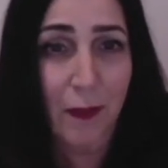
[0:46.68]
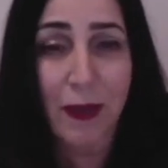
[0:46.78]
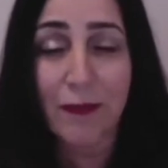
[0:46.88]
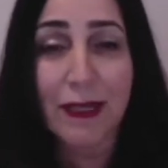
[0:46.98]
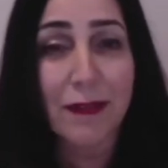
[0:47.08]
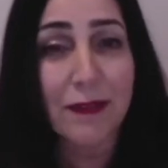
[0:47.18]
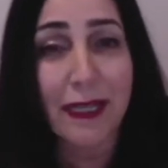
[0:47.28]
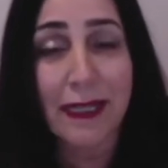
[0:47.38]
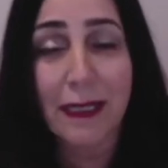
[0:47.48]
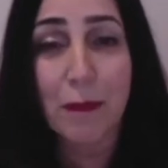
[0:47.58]
And we have an
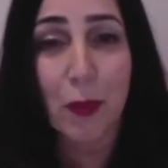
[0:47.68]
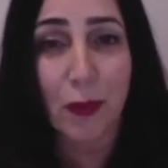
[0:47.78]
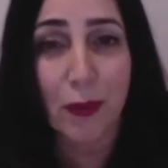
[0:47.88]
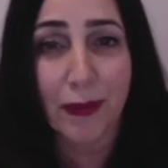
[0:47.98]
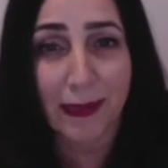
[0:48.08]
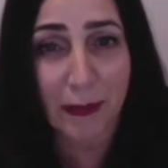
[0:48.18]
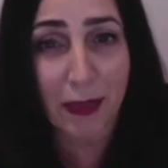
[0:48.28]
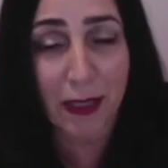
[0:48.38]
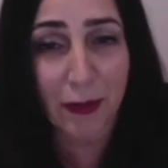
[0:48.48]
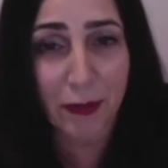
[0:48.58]
outstanding board
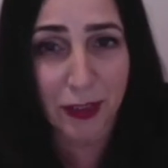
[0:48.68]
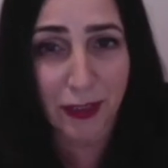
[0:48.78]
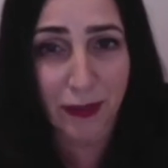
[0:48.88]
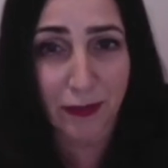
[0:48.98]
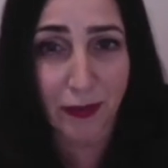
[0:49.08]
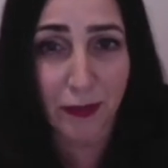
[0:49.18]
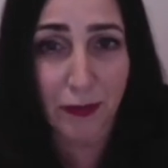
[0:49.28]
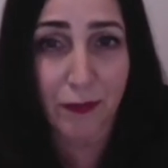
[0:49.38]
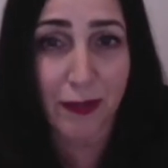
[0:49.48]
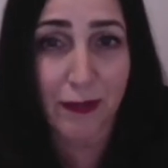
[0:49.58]
led by our chair,
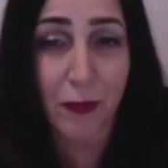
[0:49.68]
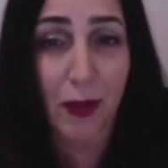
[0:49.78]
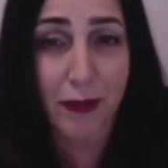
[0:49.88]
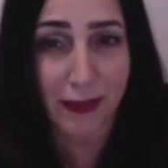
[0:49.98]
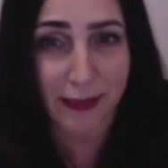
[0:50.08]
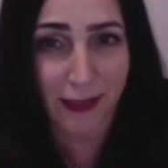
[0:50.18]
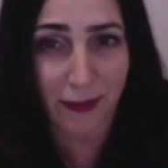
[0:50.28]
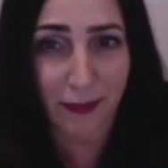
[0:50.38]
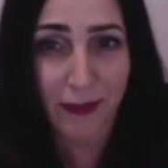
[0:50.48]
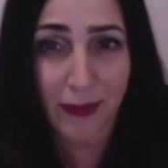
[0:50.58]
Dr. Francois
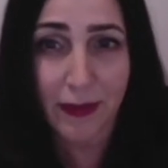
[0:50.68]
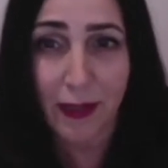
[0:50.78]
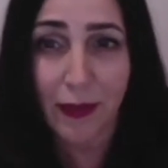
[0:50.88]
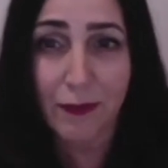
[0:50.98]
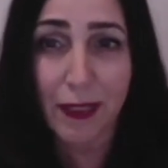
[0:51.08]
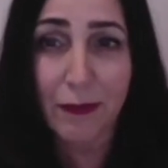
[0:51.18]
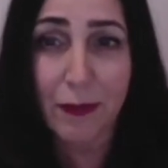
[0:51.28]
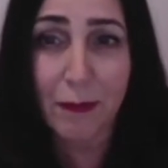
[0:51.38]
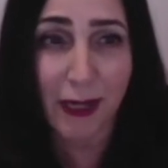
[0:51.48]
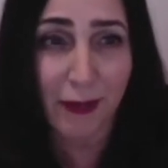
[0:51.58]
Nader, a
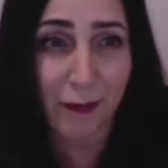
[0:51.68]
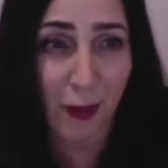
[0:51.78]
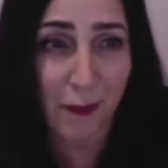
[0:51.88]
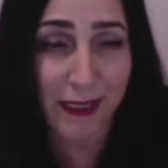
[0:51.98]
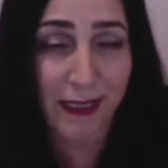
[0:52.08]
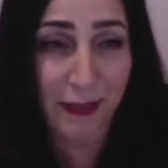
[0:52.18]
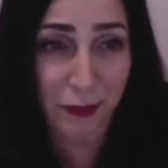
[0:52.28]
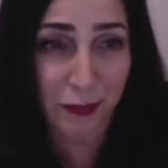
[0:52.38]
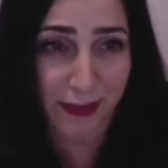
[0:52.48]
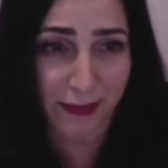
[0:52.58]
veteran biopharma
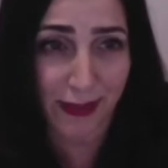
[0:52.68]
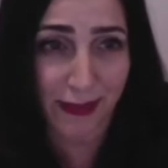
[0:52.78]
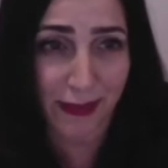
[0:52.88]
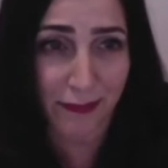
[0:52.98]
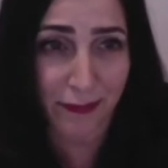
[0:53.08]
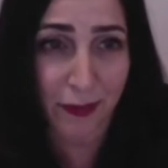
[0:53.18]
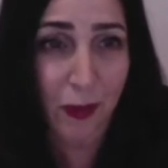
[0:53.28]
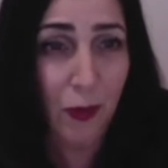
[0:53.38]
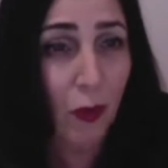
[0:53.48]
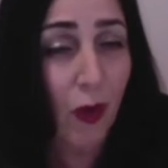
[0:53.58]
industry executive
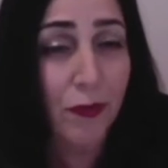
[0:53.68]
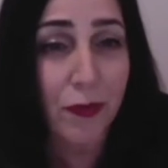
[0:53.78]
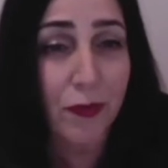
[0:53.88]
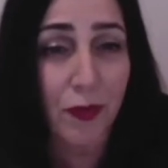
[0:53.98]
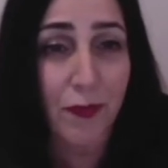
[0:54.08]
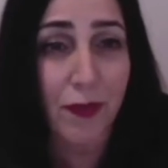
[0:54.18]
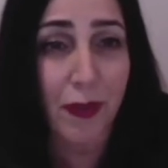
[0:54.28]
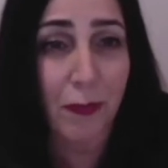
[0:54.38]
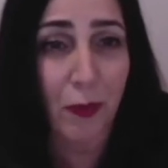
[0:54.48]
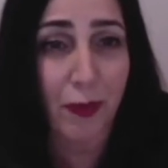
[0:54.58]
who also
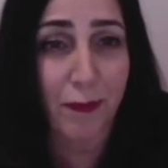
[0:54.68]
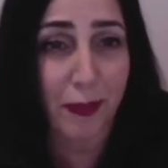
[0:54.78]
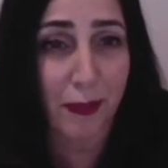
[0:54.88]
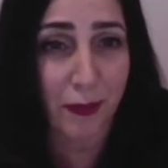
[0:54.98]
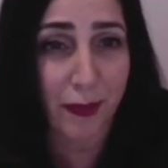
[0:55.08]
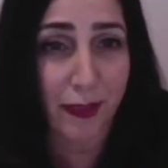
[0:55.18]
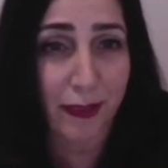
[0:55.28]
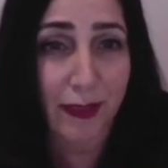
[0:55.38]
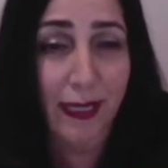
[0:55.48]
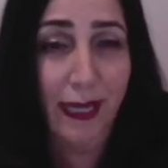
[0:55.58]
serves on the board of
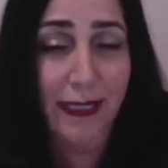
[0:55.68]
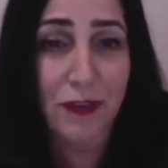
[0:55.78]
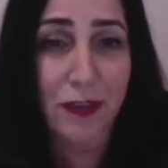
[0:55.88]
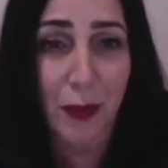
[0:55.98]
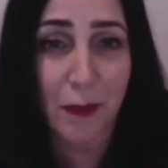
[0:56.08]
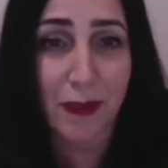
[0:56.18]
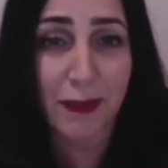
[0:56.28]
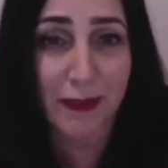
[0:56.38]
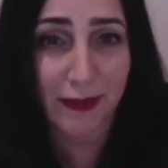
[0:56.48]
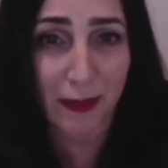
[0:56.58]
Moderna and is
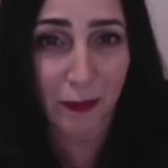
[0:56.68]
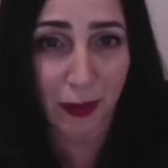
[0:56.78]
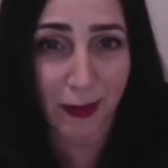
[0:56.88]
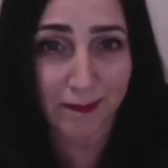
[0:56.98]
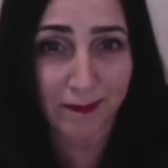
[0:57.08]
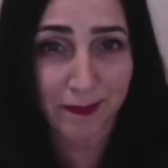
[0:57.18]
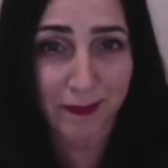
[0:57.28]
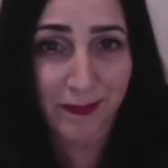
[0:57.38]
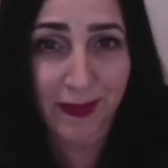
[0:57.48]
chairman of Acceleron.